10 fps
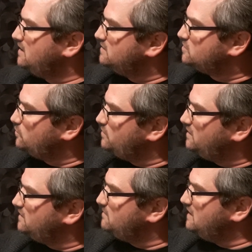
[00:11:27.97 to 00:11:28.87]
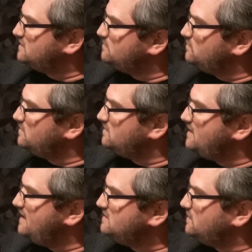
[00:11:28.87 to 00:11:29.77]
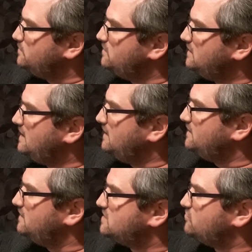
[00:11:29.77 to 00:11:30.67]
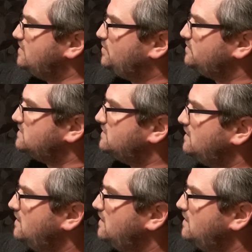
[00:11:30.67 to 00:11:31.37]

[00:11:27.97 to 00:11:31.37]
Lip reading: So we're going to make some lines that look kind of like scribbles,